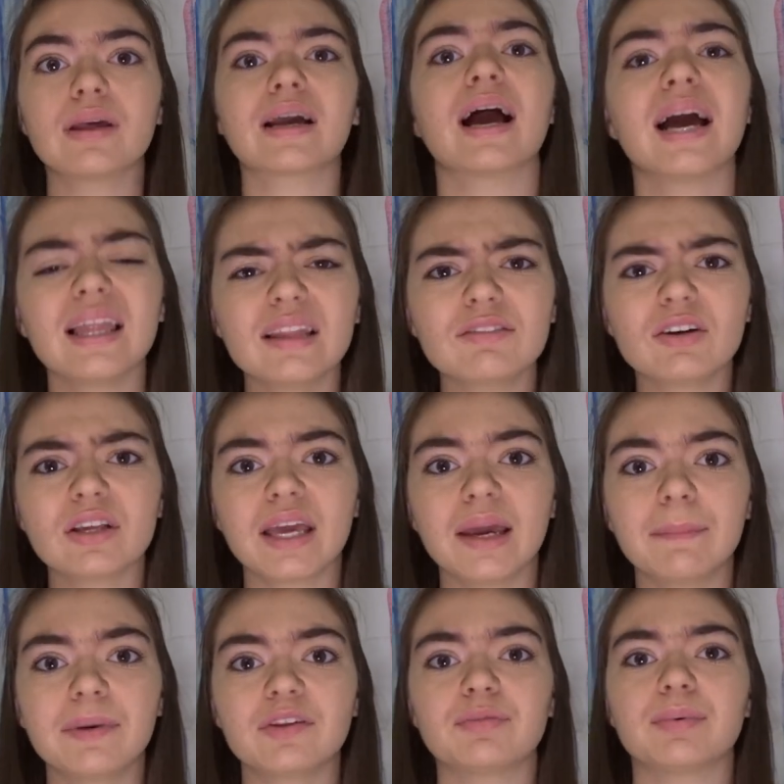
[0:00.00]
Like I live on
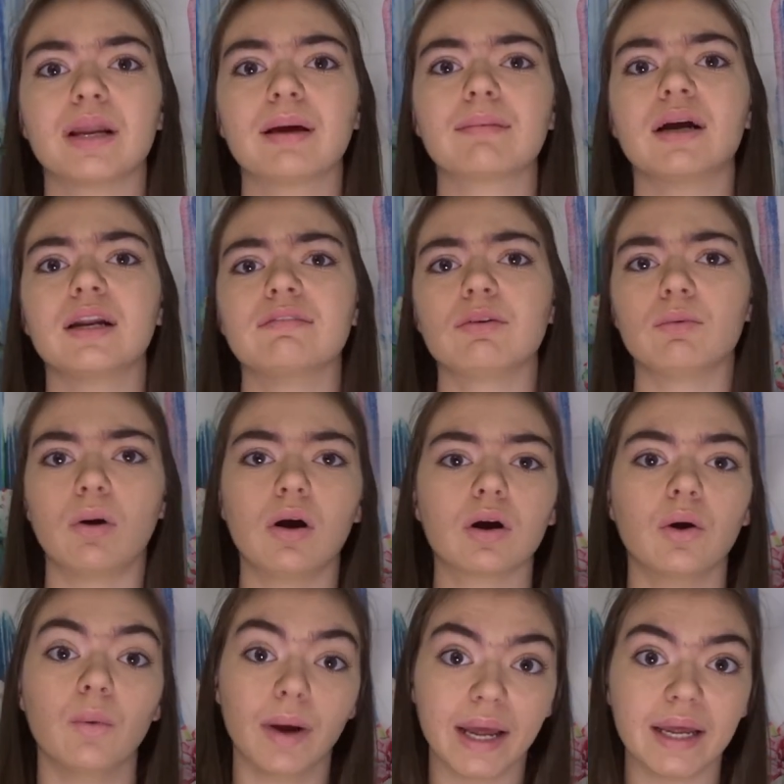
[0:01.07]
campus, but I'm kind of a walk
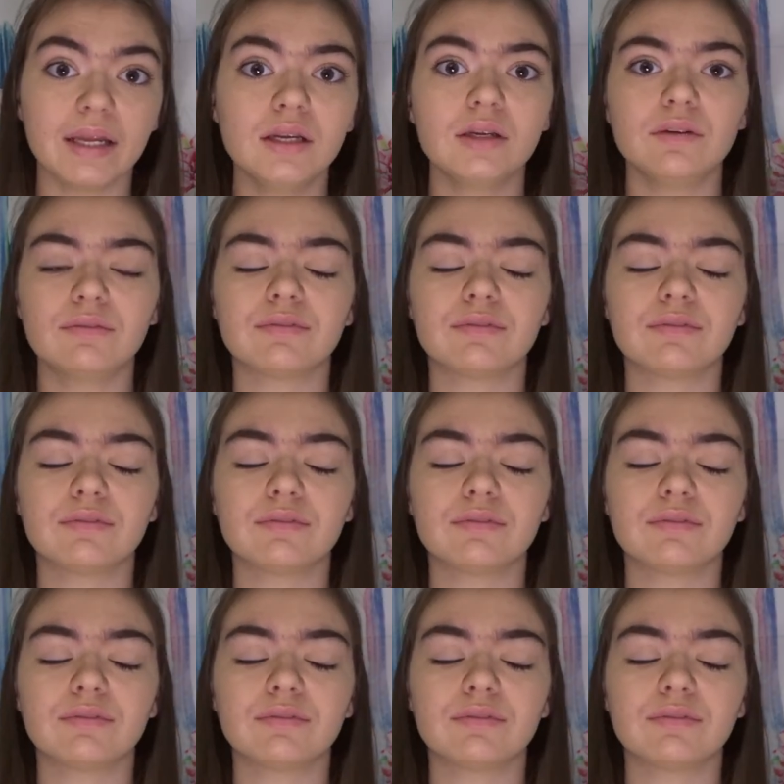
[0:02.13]
away